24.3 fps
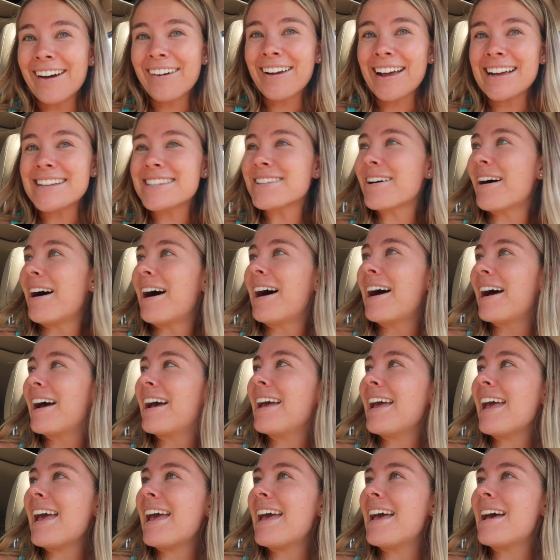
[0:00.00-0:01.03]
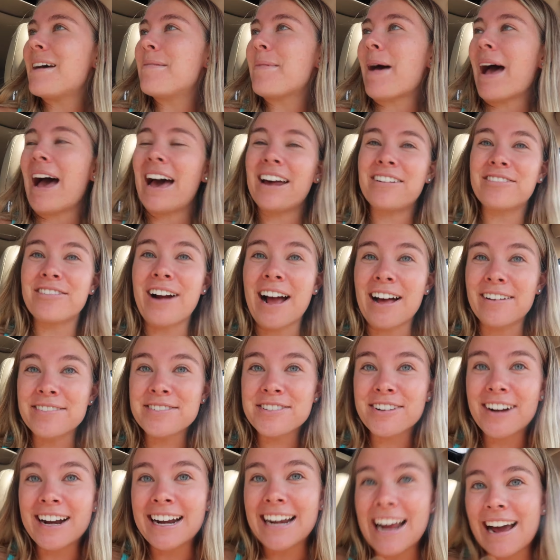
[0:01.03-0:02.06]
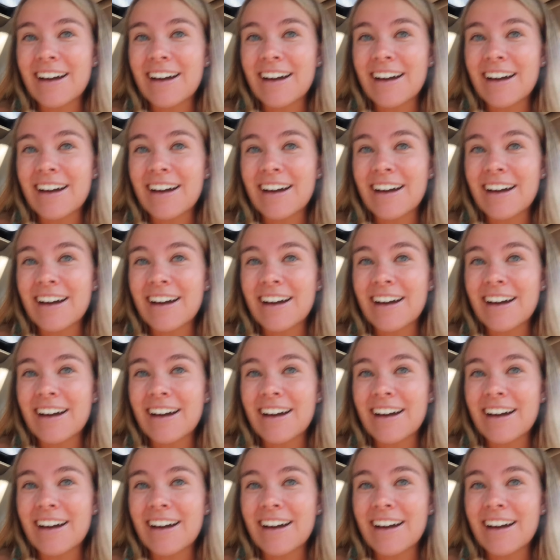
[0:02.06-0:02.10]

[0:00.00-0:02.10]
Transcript: Okay, so I am at Ralph's right